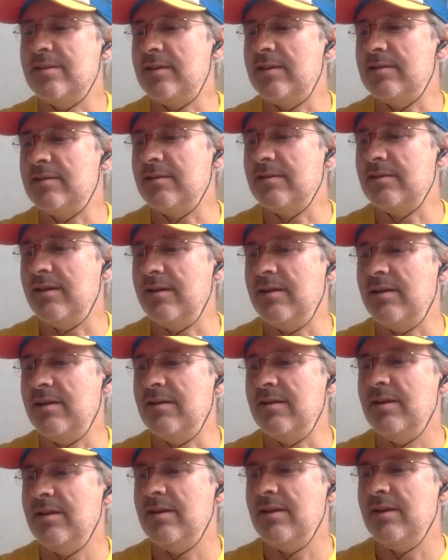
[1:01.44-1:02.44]
to the set
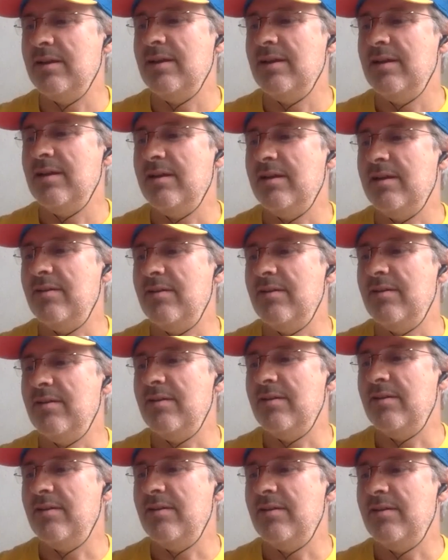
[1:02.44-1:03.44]
designer,
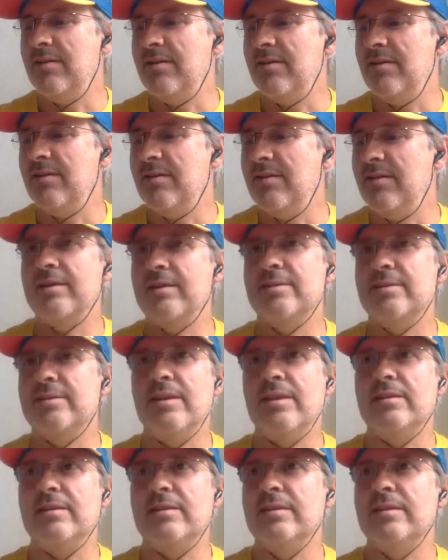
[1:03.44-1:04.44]
I
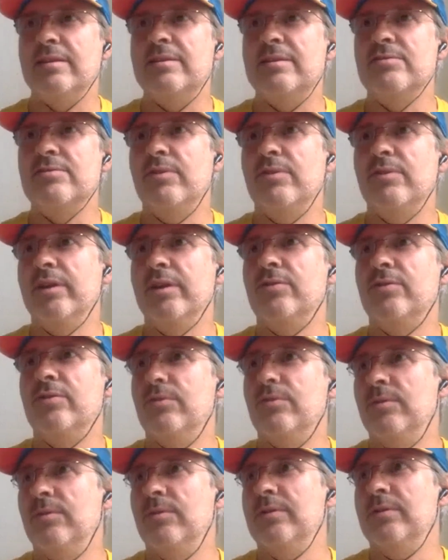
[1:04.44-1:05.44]
said that this
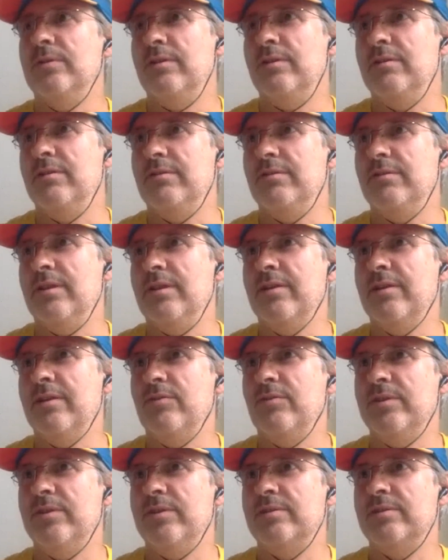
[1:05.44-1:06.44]
is really cool, you
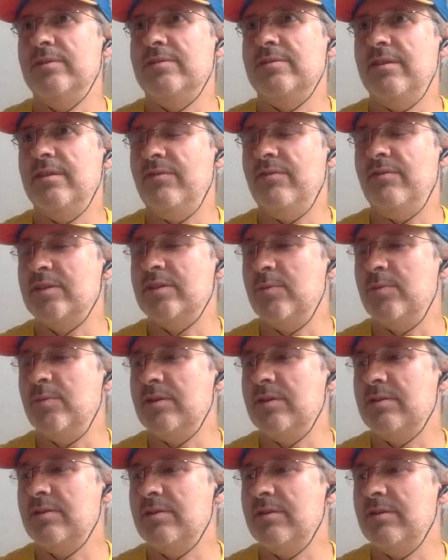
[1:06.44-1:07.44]
know, like all this
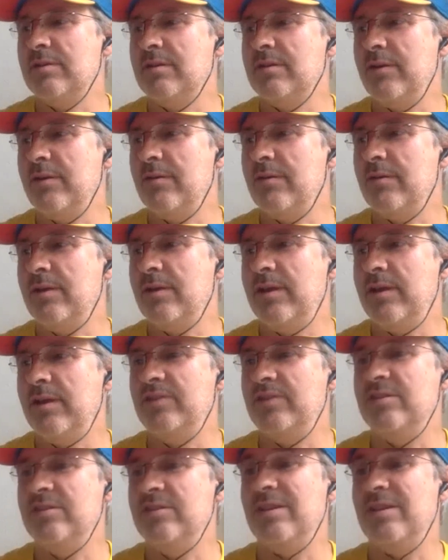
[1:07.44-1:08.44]
investment going on
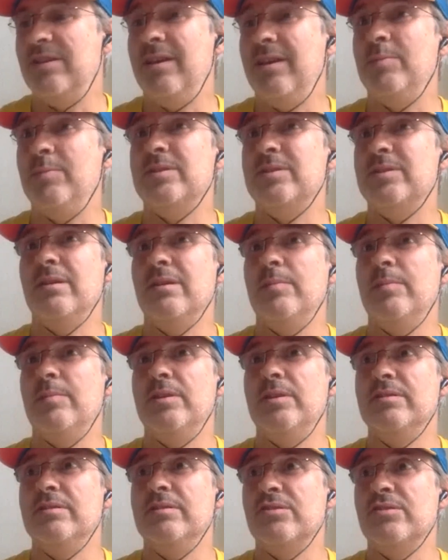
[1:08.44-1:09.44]
here. She said, yeah, but
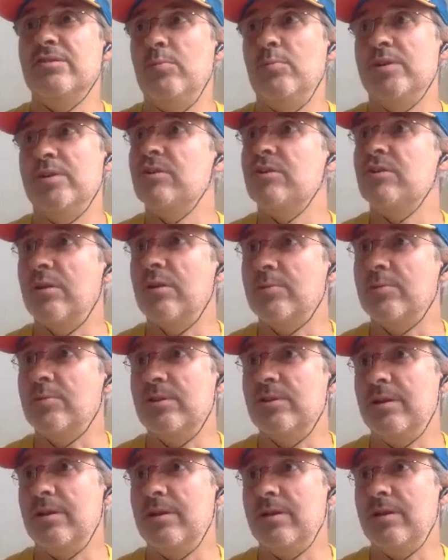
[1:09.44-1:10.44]
Simon, there's so much
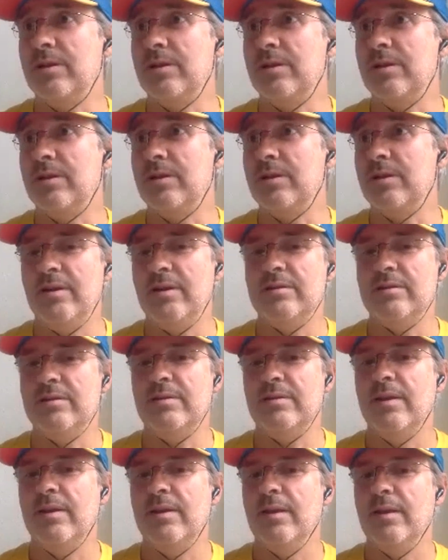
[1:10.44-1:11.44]
corruption here,
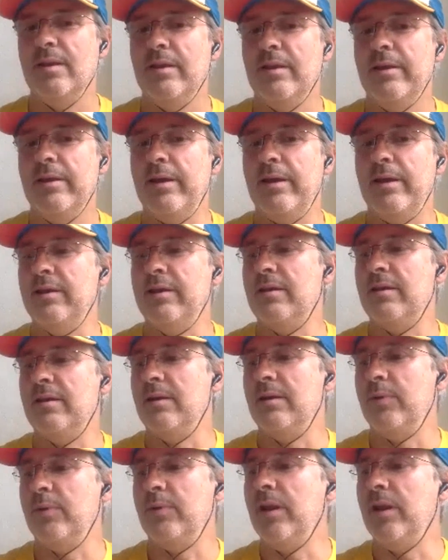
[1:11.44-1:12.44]
right?
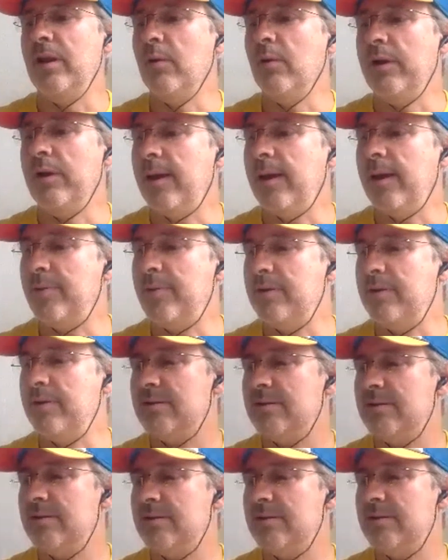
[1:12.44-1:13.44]
And we know what
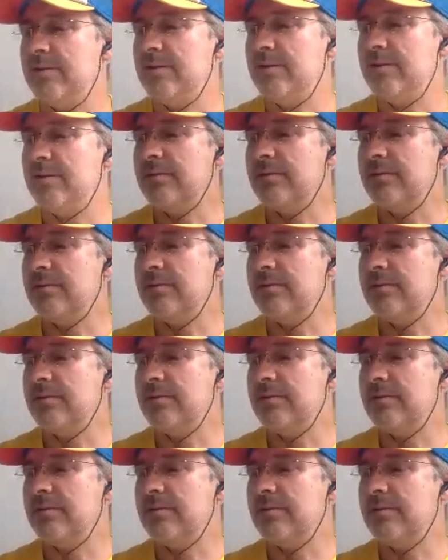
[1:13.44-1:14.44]
happened
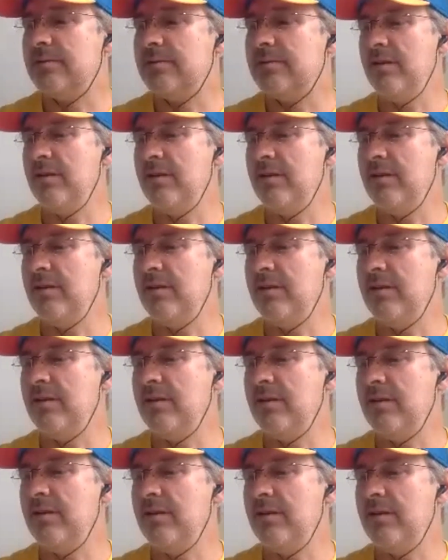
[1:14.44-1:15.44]
to
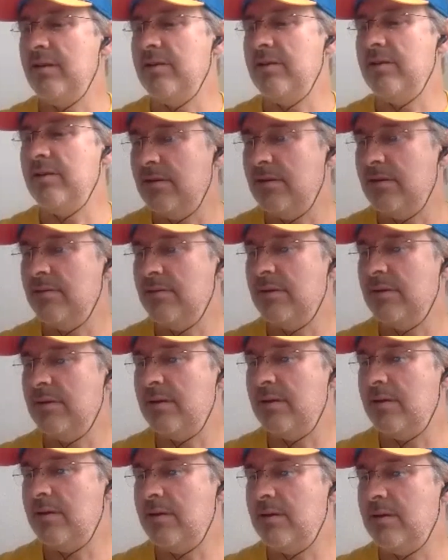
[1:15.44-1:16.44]
Greece,
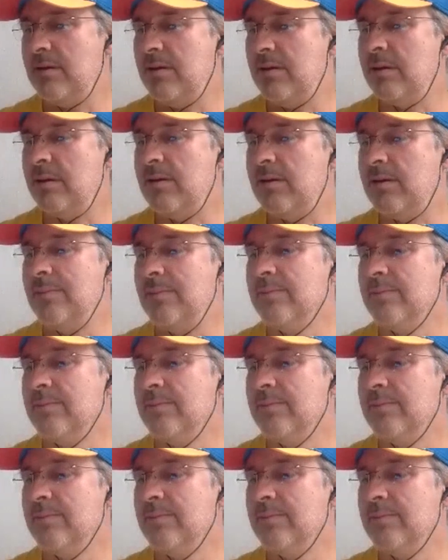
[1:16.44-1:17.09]
you know, and